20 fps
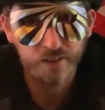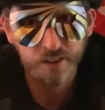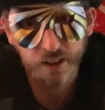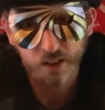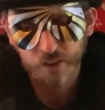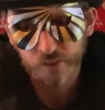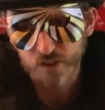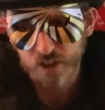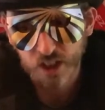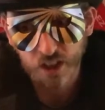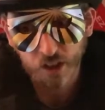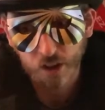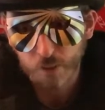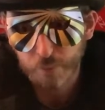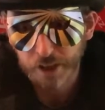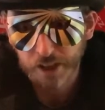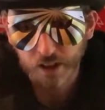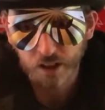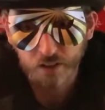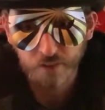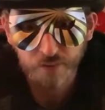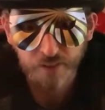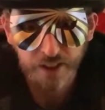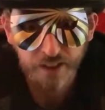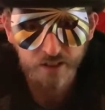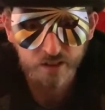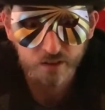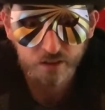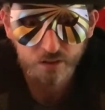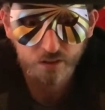I think obviously a lot of Man United
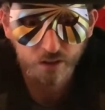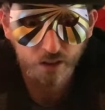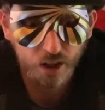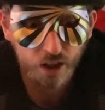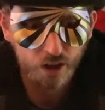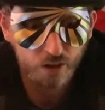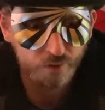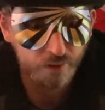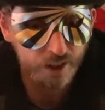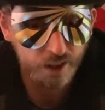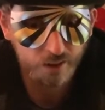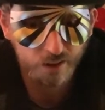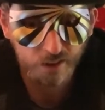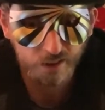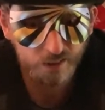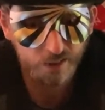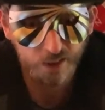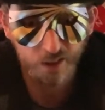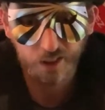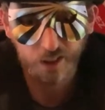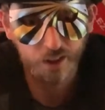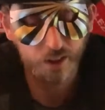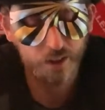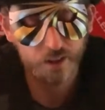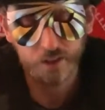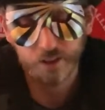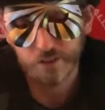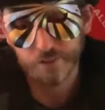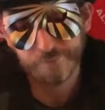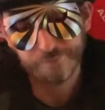fans agree that
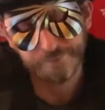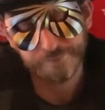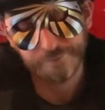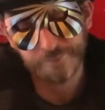the